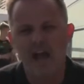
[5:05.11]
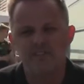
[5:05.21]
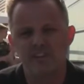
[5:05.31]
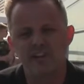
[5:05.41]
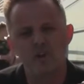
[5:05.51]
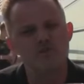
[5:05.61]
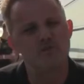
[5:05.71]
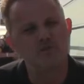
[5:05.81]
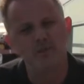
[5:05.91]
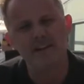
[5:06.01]
It's going to include
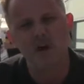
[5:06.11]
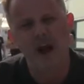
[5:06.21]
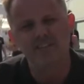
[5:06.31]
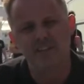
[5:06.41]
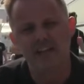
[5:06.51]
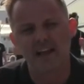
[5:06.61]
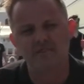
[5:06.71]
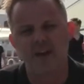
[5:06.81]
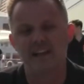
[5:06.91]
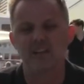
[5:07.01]
your three nights in Las
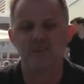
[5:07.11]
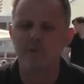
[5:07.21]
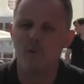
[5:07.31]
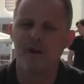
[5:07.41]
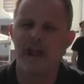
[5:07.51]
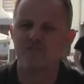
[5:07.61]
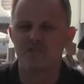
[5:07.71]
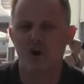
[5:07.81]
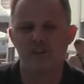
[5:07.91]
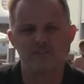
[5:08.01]
Vegas. If you want
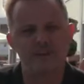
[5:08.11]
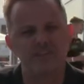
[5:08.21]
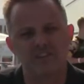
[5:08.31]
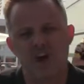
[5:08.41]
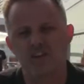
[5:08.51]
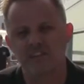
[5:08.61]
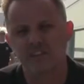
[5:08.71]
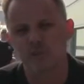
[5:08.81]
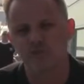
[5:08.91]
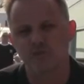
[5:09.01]
extra nights, speak to the guys and
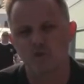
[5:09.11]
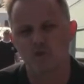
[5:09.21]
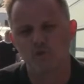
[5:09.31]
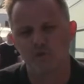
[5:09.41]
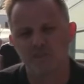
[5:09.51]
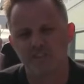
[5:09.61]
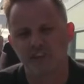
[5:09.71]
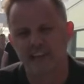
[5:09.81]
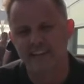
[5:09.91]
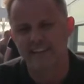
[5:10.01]
girls at Adore Cruises,
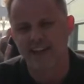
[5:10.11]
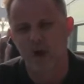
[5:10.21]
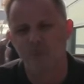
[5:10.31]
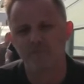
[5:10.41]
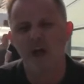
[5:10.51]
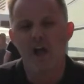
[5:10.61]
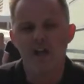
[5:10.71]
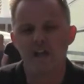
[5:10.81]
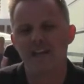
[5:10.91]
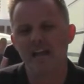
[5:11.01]
they can add that on.
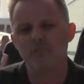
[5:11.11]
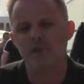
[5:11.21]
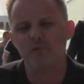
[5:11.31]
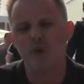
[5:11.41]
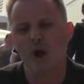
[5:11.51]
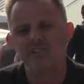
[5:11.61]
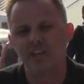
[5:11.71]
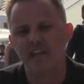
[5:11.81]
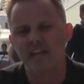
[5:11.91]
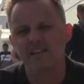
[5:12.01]
You're going to get two nights
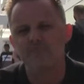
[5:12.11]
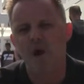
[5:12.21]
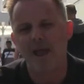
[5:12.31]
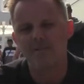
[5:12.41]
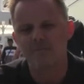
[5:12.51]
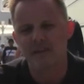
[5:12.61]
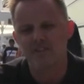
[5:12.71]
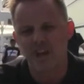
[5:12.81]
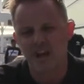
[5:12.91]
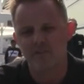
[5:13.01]
in the Miami
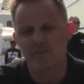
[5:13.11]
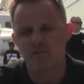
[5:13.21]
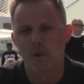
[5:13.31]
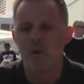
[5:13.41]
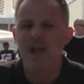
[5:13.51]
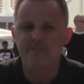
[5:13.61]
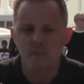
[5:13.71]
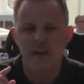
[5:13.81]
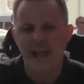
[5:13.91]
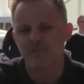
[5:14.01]
Beach area as well. If
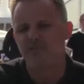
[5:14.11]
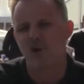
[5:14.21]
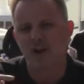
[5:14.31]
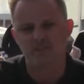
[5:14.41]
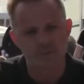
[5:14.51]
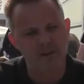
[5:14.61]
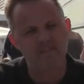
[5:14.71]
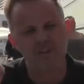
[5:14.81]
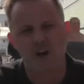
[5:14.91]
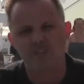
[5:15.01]
you want extra nights, speak
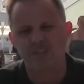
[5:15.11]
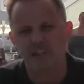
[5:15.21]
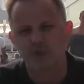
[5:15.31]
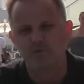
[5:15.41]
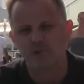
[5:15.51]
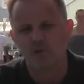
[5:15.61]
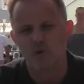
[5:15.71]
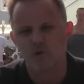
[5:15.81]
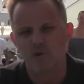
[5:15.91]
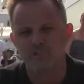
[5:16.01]
to the guys and girls at
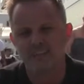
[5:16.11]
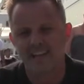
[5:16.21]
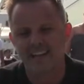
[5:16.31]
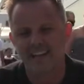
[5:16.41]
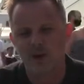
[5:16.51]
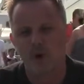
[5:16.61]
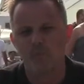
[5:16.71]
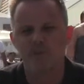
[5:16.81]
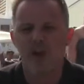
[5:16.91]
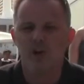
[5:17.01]
Adore Cruises, they can add it on.
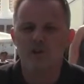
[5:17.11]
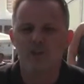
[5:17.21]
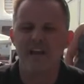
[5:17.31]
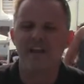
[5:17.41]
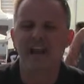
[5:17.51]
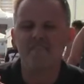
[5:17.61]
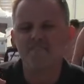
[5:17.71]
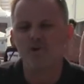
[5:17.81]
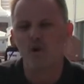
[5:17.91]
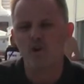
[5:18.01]
You're then going to get
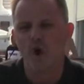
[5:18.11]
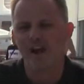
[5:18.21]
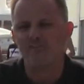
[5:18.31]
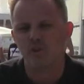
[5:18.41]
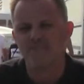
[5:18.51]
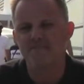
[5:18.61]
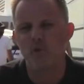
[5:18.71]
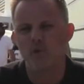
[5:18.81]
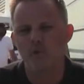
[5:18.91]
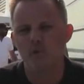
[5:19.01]
four nights on a
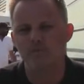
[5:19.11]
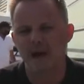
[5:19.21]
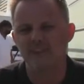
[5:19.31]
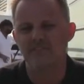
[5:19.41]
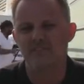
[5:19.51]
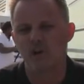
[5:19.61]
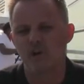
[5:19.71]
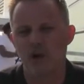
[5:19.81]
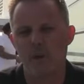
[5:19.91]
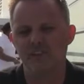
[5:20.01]
full board basis
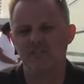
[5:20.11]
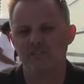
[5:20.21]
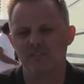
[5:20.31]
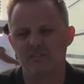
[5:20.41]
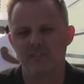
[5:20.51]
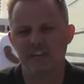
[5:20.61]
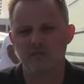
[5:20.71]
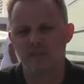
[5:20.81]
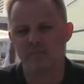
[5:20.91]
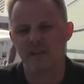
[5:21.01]
on Oasis of the
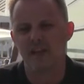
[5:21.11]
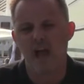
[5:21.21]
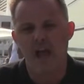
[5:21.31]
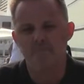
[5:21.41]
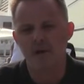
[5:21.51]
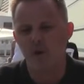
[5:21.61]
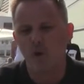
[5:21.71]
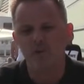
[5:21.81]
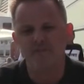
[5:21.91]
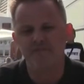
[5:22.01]
Seas, which can be, be
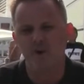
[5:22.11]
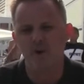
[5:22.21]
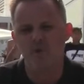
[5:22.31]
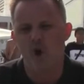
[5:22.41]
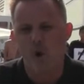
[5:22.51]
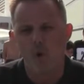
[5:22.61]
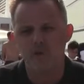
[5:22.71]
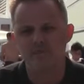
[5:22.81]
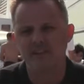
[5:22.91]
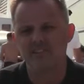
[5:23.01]
all your food,
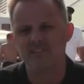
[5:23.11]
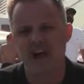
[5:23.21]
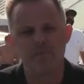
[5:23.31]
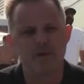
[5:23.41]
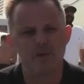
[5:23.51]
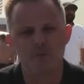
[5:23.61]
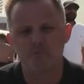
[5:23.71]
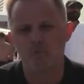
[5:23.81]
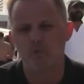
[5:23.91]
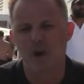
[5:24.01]
all your entertainment, your
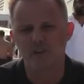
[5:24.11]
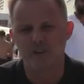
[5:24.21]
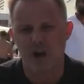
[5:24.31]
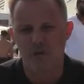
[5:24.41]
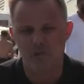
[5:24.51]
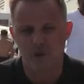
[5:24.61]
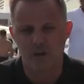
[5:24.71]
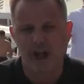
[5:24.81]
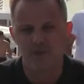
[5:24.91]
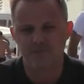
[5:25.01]
Broadway show. You're going
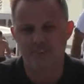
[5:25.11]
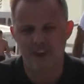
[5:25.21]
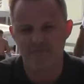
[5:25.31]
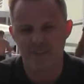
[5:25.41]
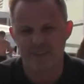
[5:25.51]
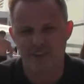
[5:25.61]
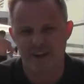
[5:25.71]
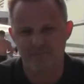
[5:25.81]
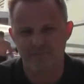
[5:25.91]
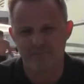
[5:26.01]
to have so much
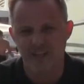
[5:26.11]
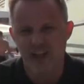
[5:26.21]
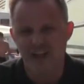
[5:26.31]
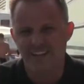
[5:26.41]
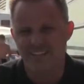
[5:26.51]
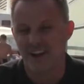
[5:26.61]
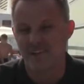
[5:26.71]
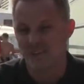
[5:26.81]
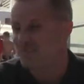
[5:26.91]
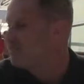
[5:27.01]
fun. So,
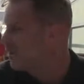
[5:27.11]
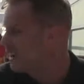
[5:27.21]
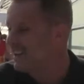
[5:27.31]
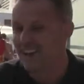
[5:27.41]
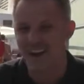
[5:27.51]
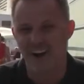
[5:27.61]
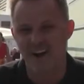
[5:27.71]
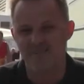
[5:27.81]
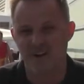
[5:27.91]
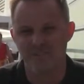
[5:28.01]
Corey
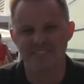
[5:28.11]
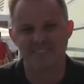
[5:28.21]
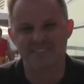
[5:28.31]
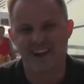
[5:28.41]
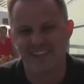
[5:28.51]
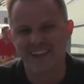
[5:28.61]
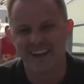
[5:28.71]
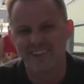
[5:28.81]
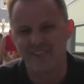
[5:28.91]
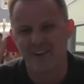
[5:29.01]
home, obviously Oscar, something's going on
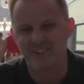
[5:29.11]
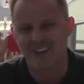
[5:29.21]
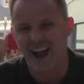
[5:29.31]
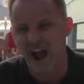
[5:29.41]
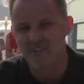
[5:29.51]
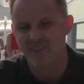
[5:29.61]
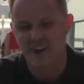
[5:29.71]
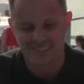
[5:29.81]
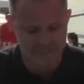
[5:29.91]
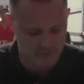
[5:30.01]
here as Oscar, well, so hopefully
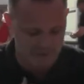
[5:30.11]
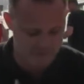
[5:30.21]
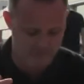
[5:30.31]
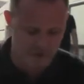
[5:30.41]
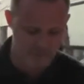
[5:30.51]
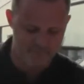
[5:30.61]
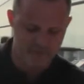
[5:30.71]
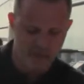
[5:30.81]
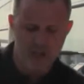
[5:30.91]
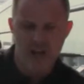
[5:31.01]
that'll still come
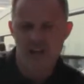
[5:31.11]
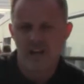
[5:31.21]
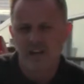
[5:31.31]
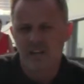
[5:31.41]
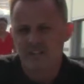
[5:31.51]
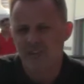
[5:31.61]
through.